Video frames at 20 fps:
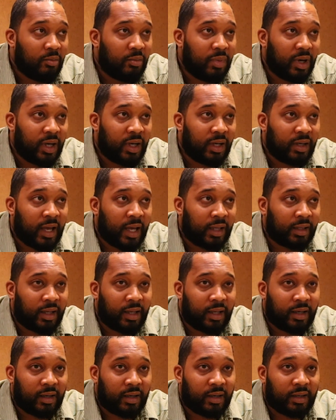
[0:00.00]
But at
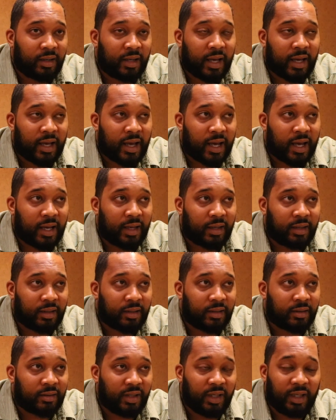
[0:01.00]
the end of the day, I had
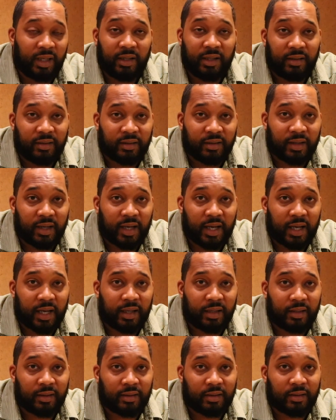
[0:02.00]
to eat, I
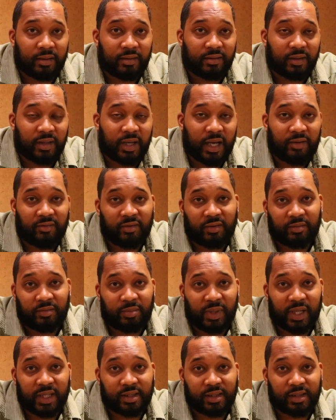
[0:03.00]
had to have a
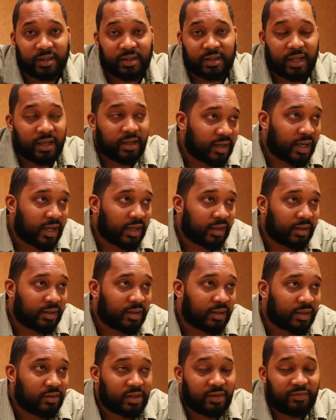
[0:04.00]
place to stay, I had
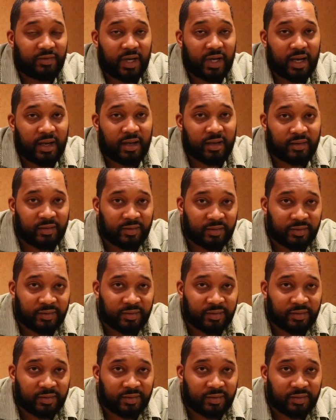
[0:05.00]
to survive.